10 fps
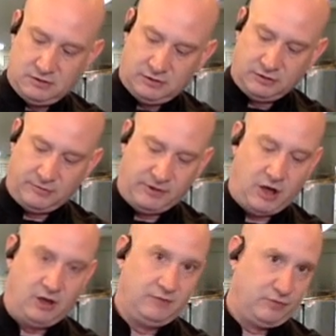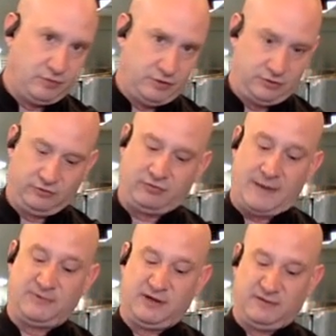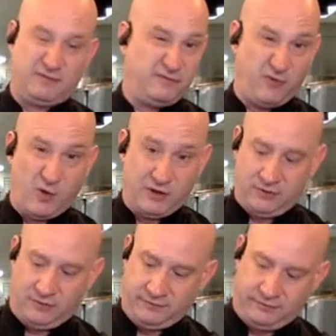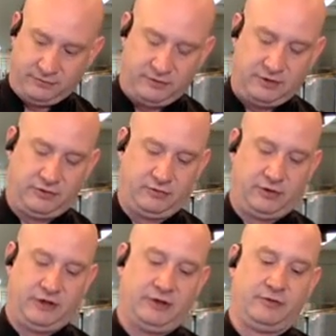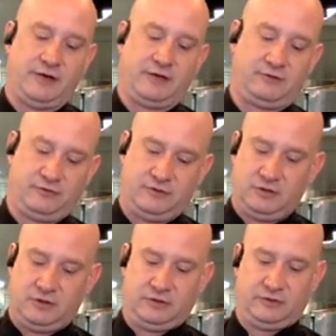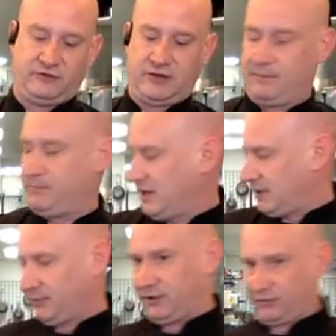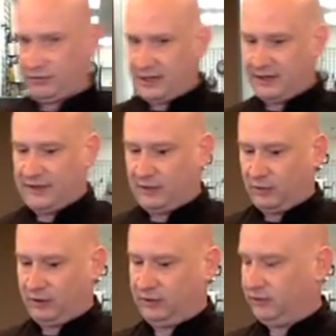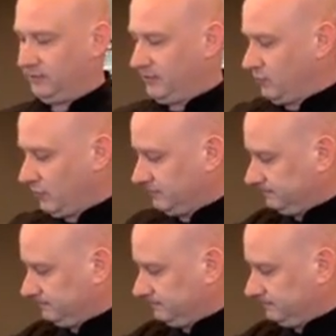A little bit of olive oil, just wrapped it in some foil, threw it on the grill indirect, just let it bake. I'm going to throw that in that oil a little bit more.